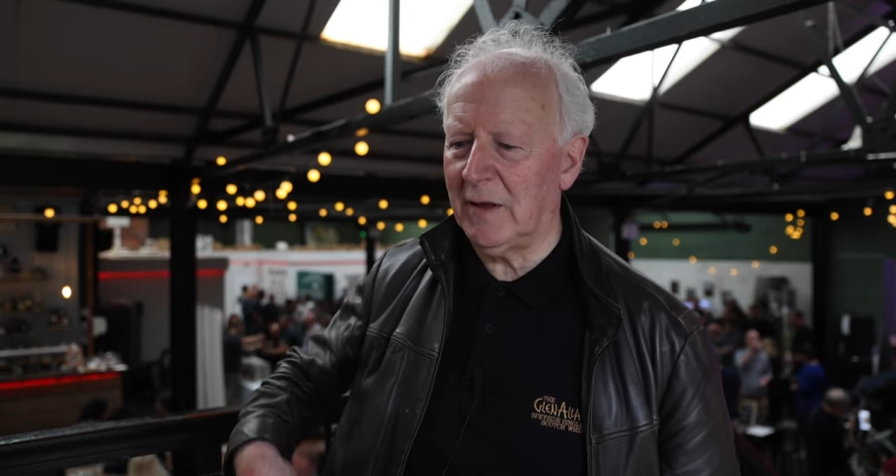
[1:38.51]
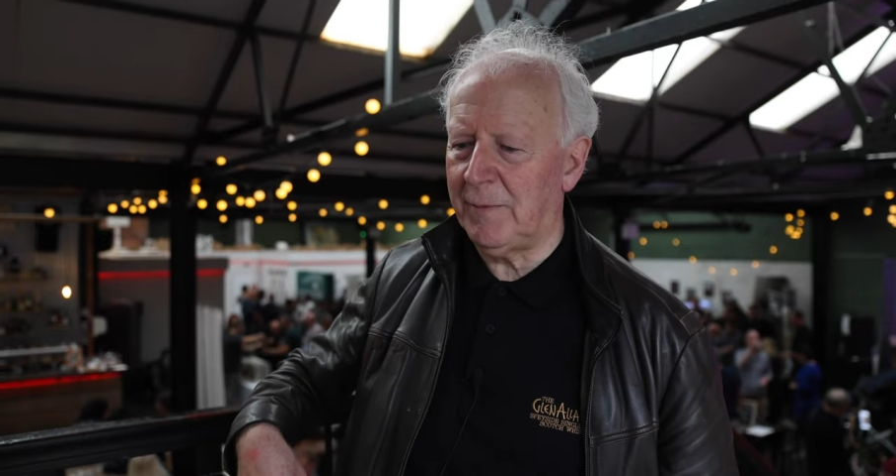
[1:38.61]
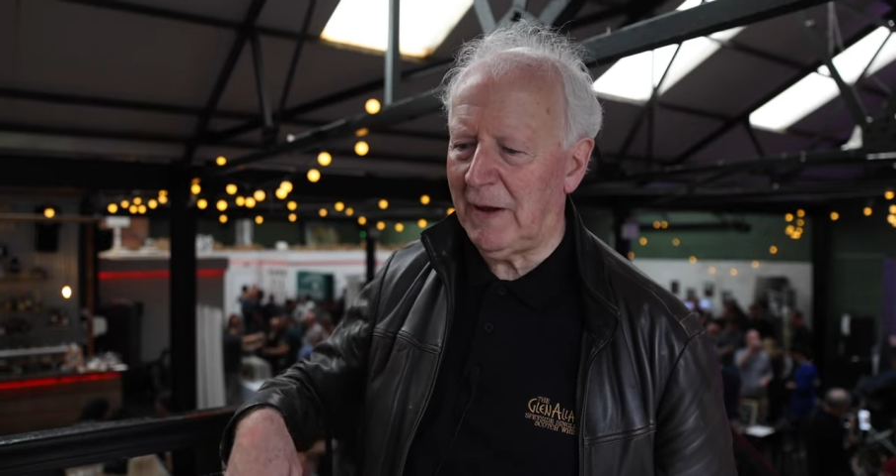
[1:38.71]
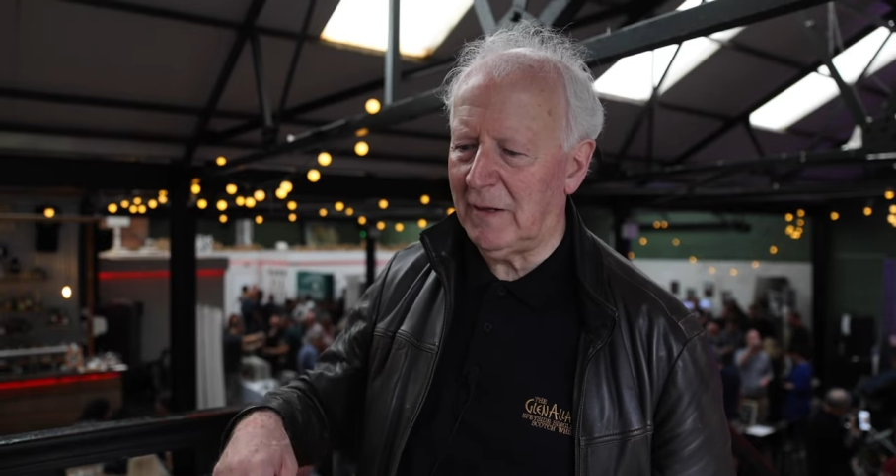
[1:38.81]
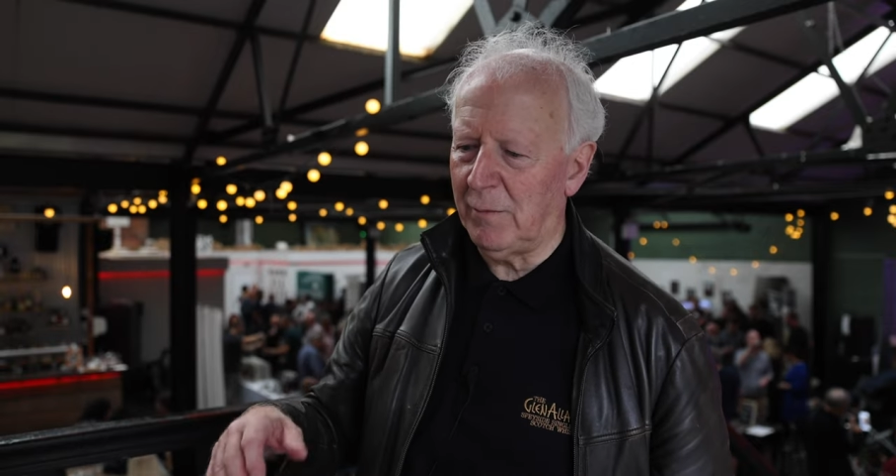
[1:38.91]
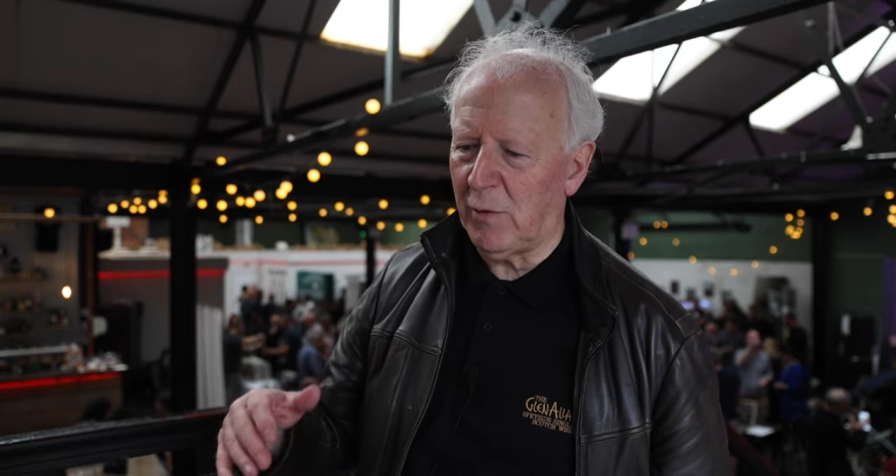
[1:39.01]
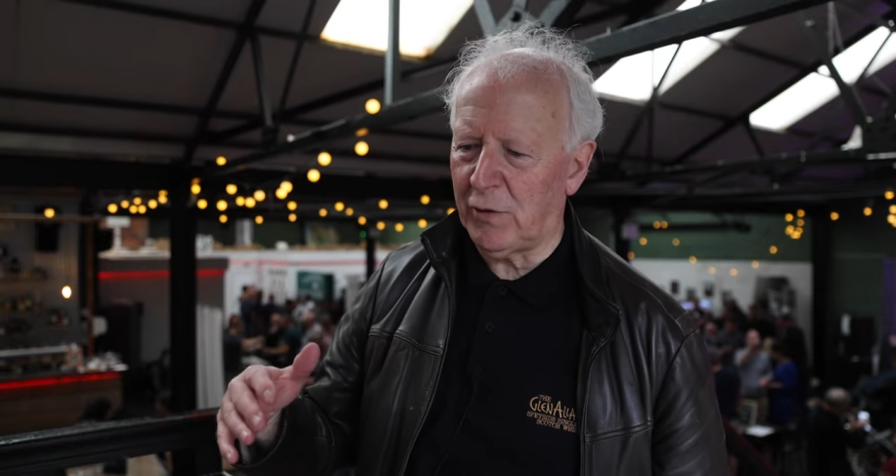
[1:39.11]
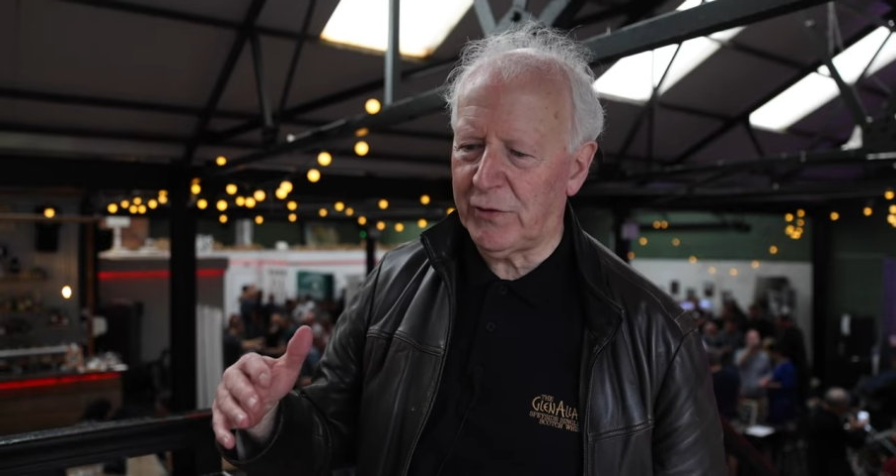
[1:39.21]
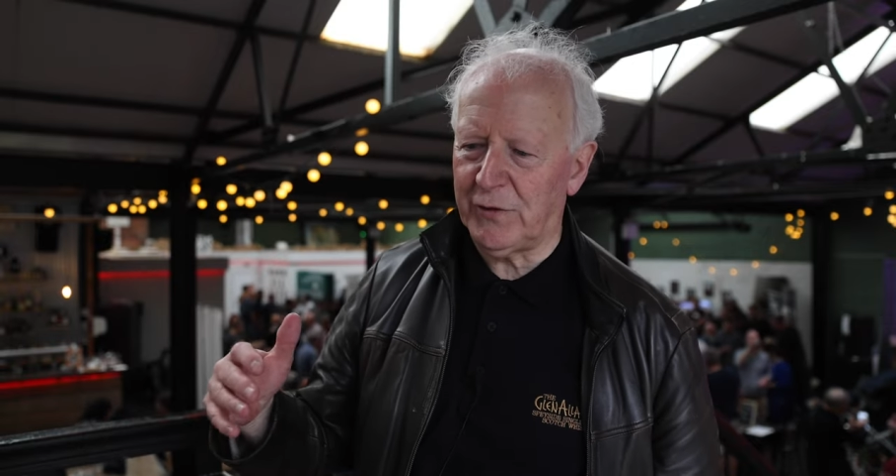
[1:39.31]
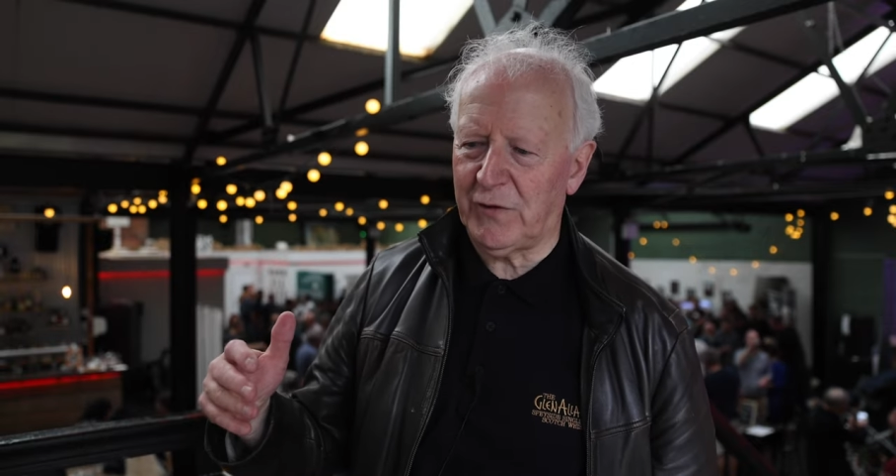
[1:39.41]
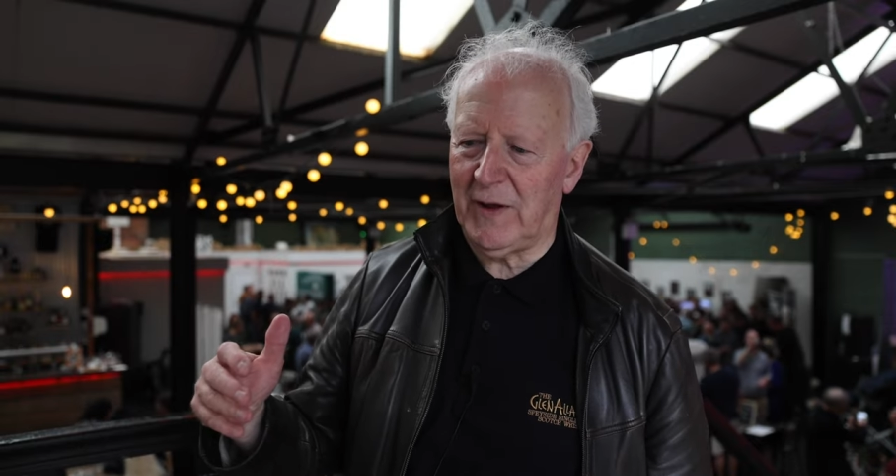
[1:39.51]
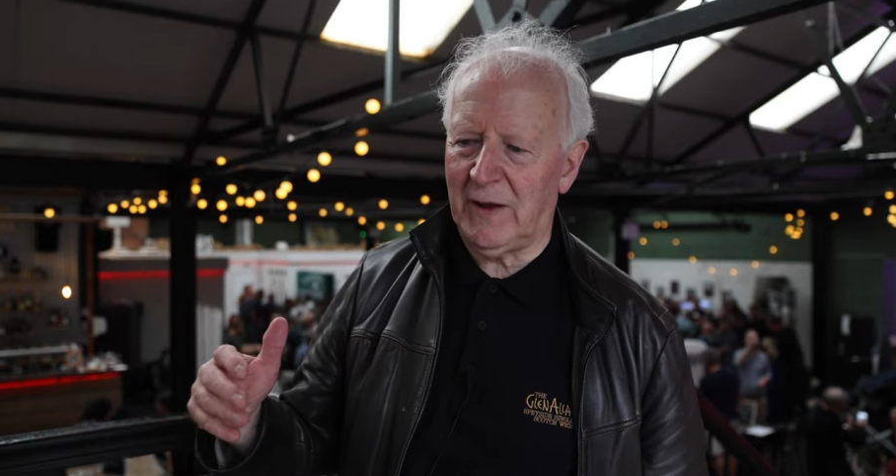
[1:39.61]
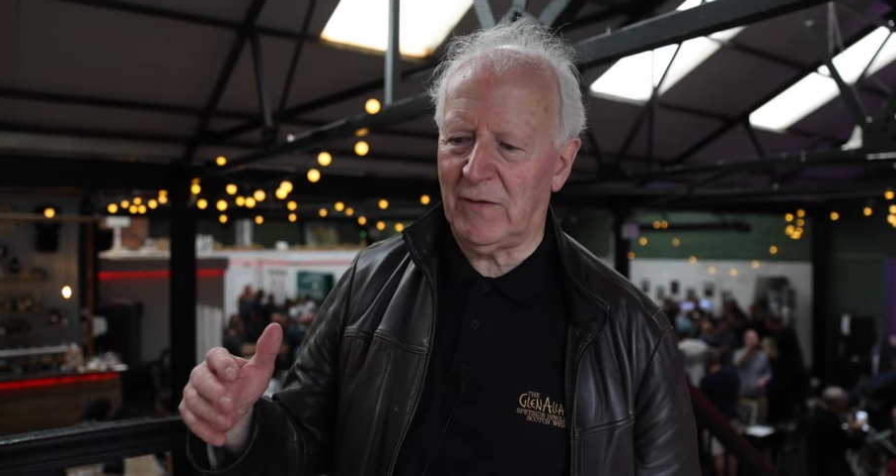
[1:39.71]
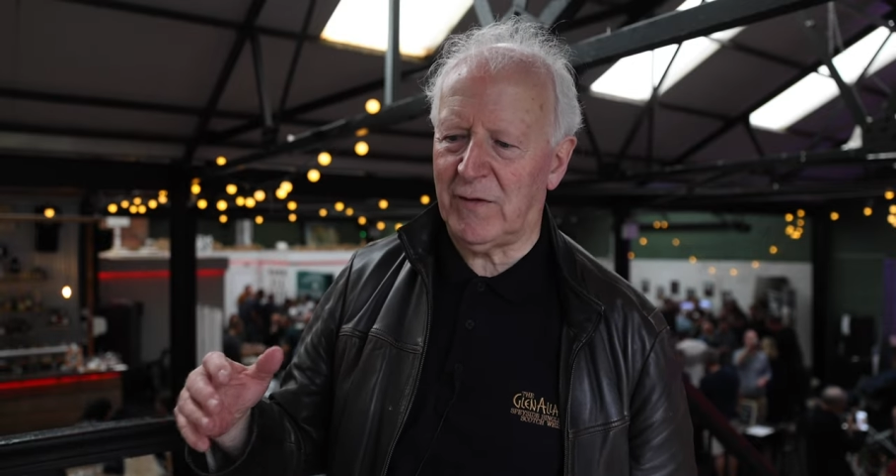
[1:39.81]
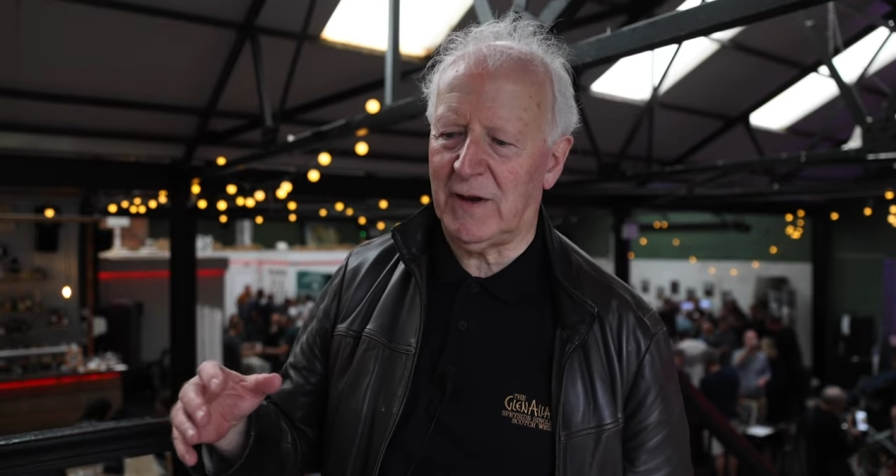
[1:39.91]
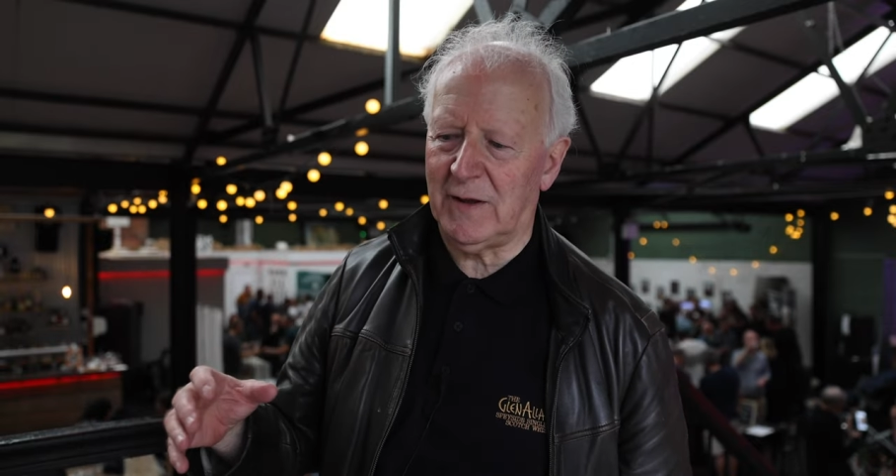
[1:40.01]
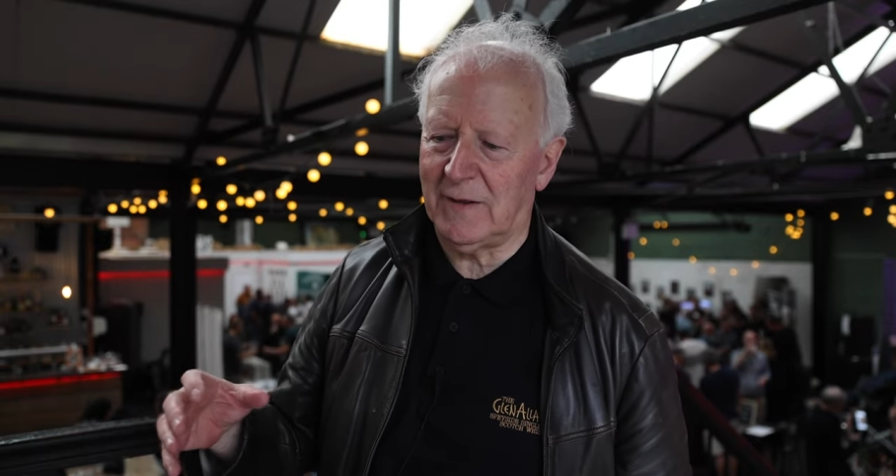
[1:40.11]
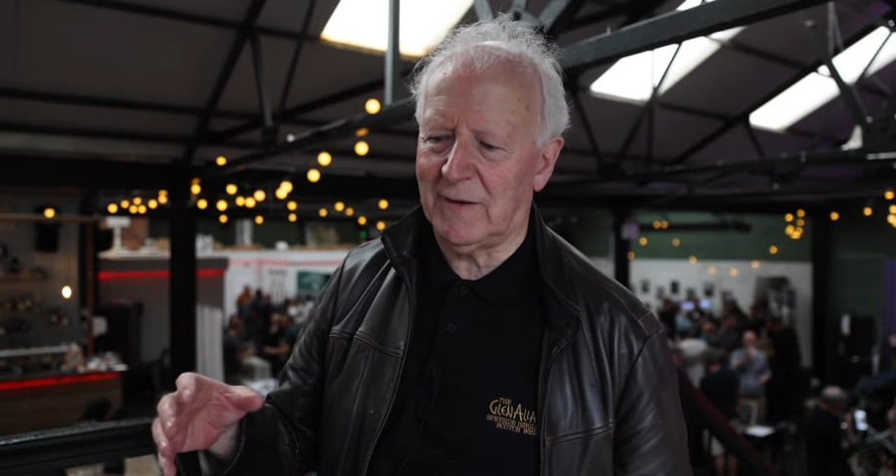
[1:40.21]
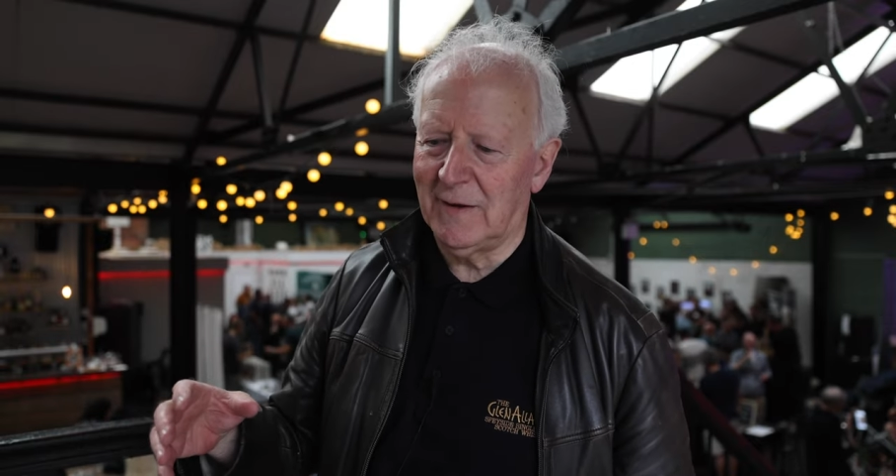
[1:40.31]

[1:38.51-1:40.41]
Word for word: independent bottlers is that